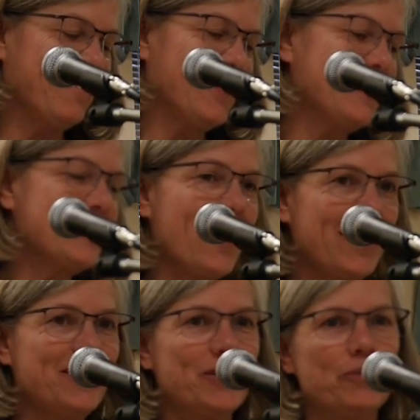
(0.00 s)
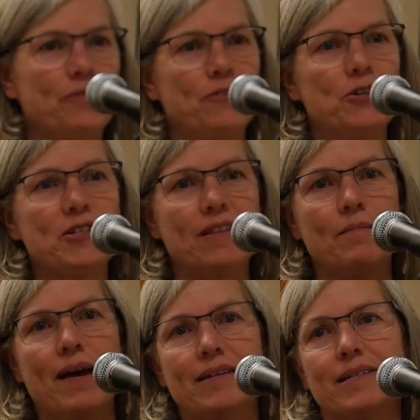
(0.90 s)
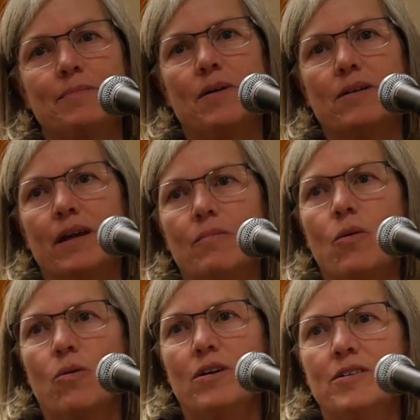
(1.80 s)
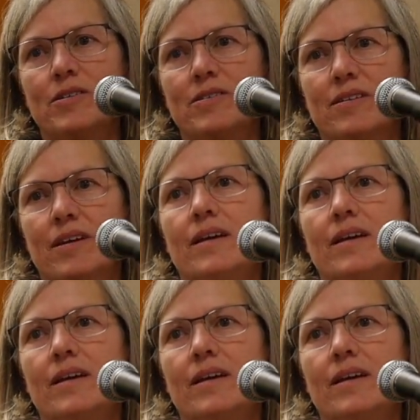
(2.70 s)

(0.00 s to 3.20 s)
The title refers to the basketball game Horse,